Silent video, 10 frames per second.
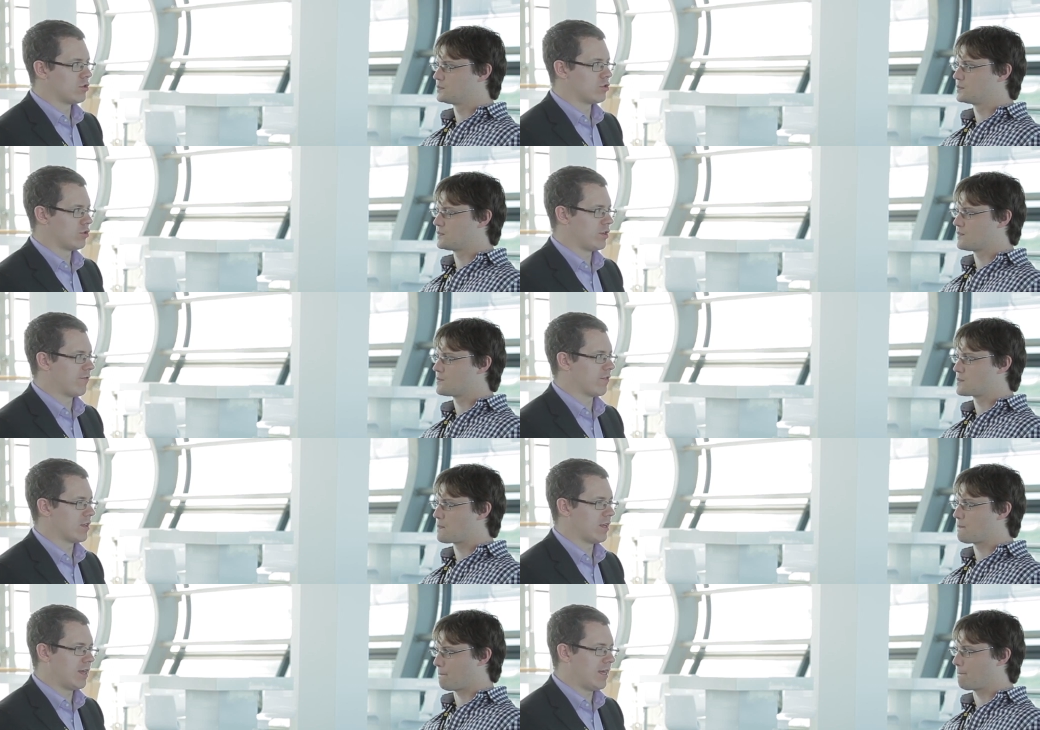Speaker 1: to, to, different,
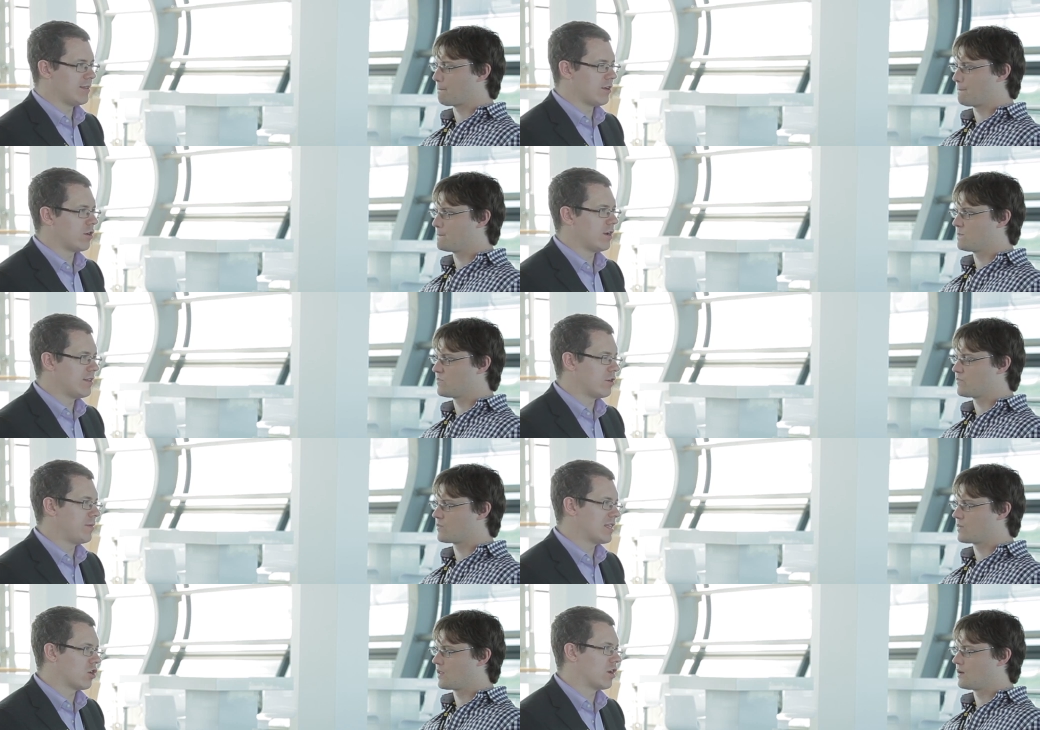either, either
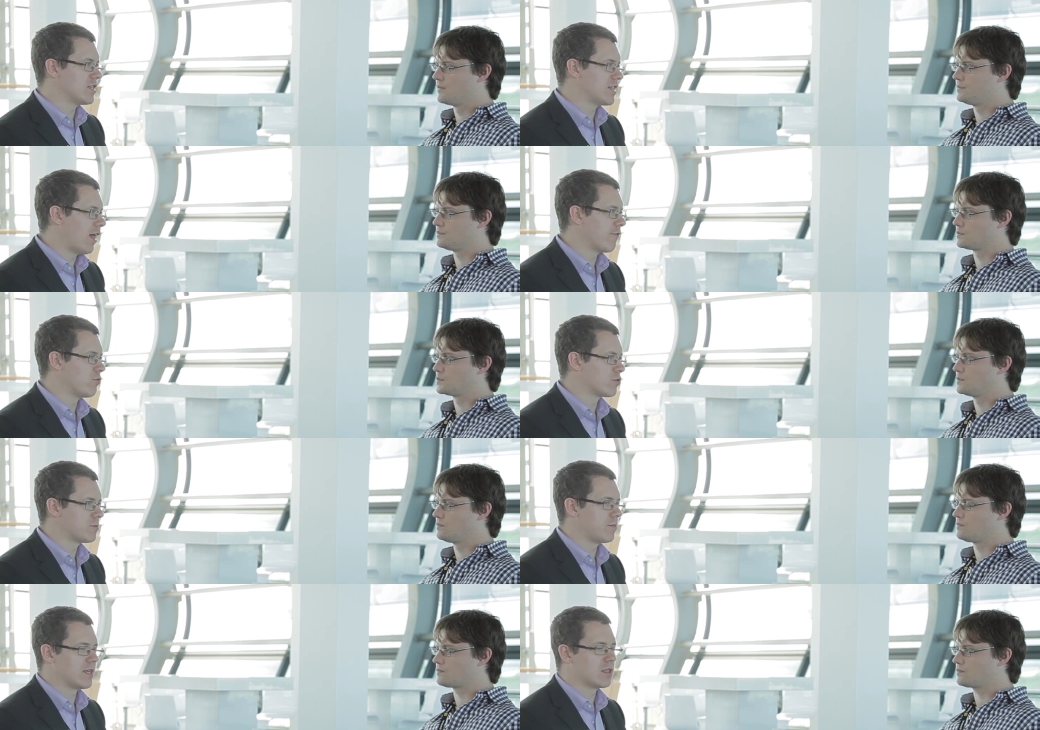Bitcoin itself would
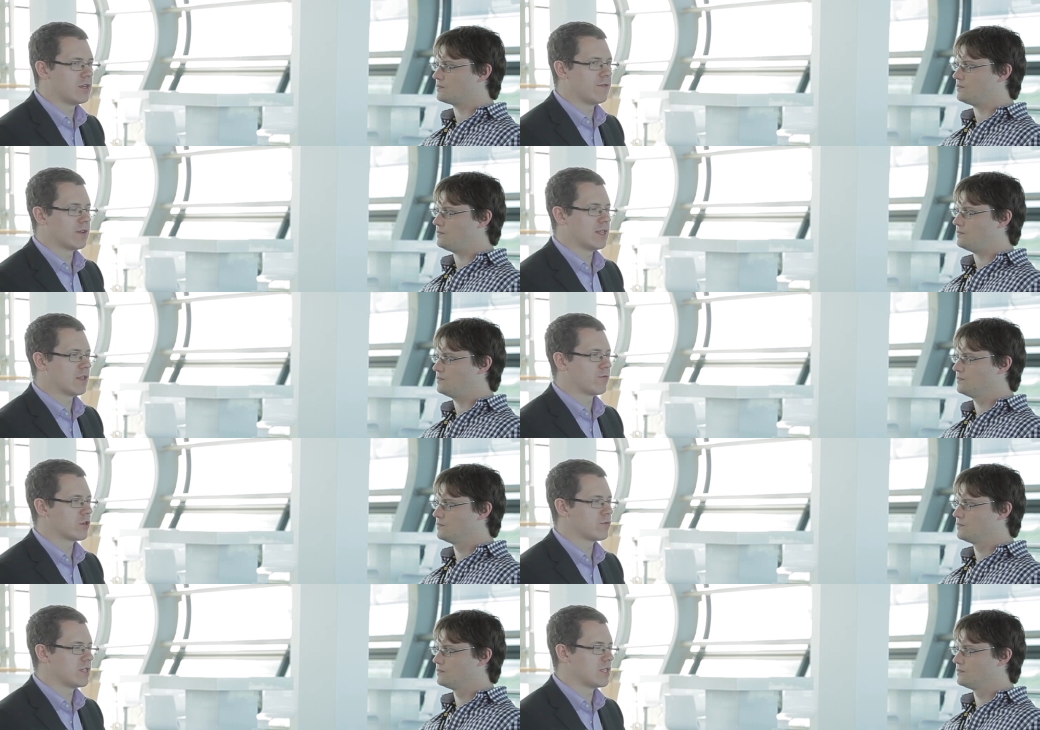split to different
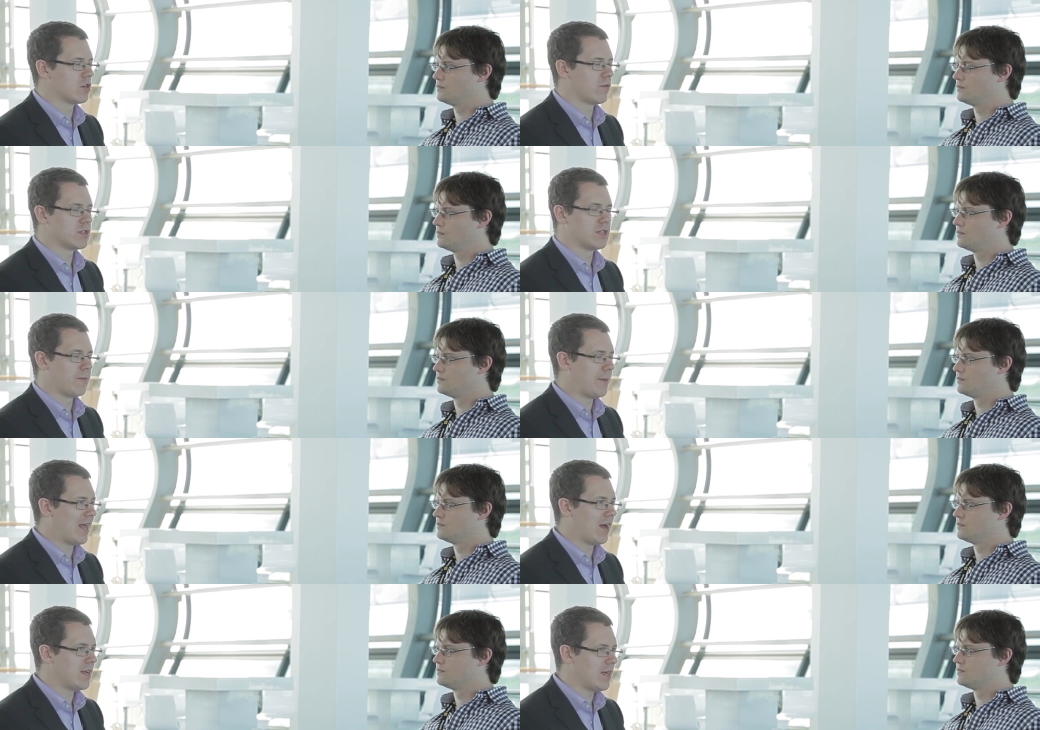networks, which is obviously a
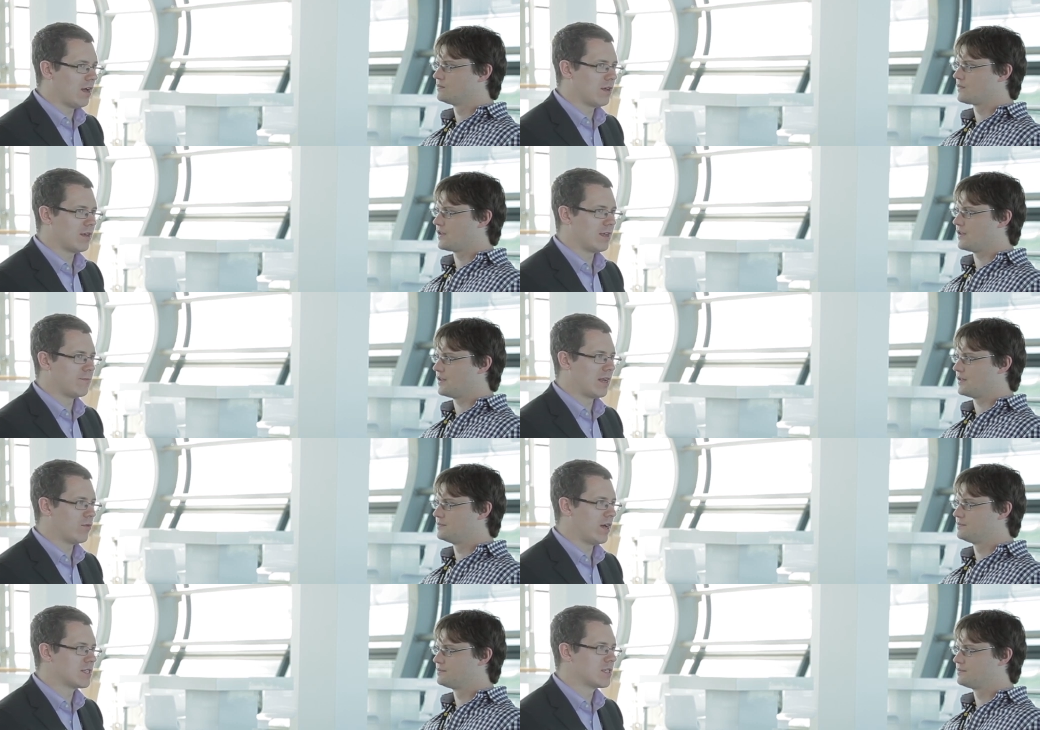bad idea in many
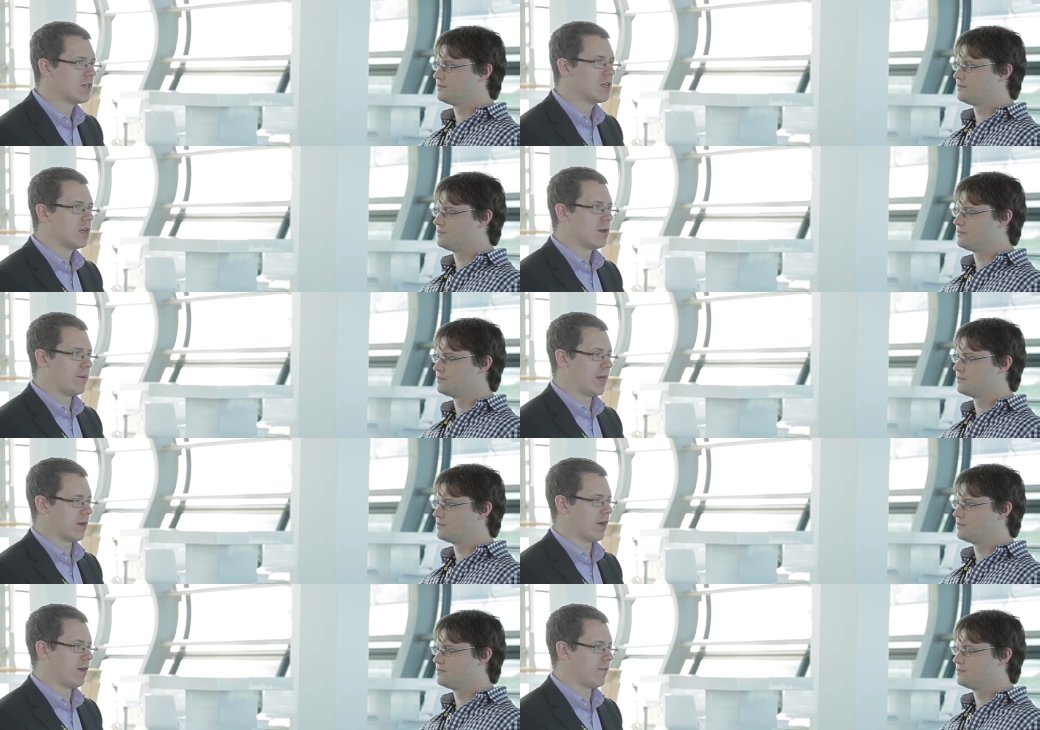ways. Like
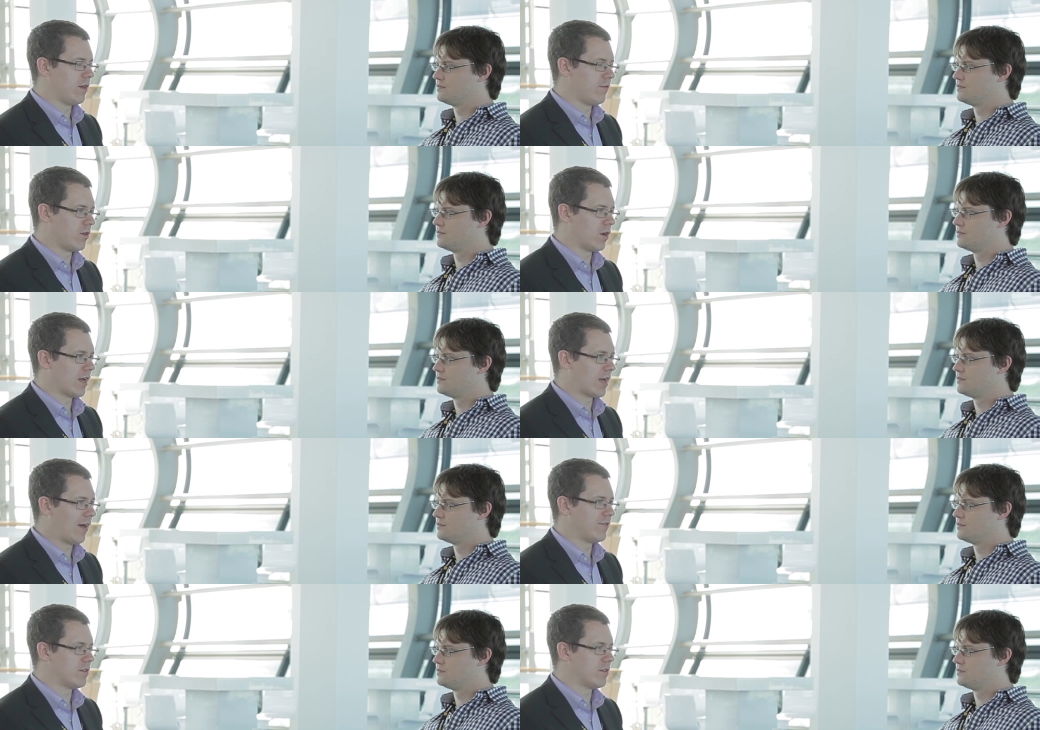uh, if you like have